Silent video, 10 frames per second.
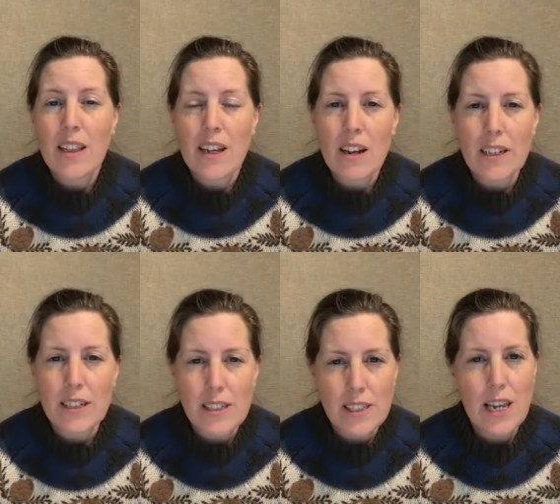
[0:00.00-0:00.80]
the
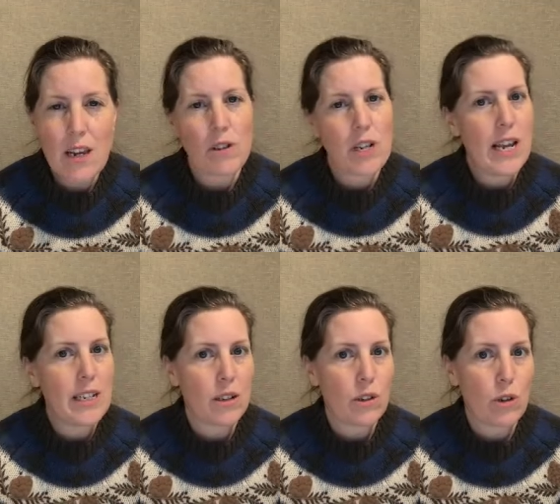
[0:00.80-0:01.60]
nine sacred
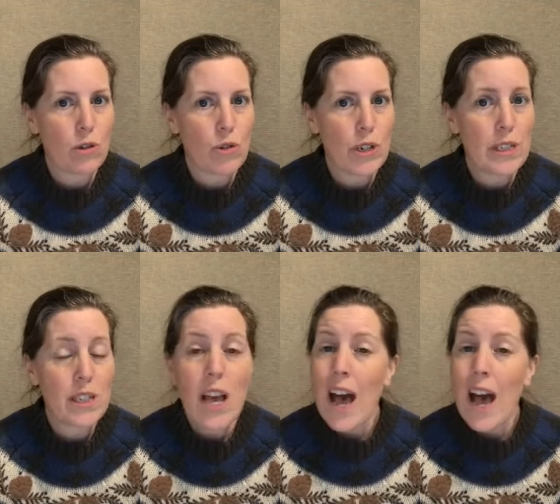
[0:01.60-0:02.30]
hazelnut trees,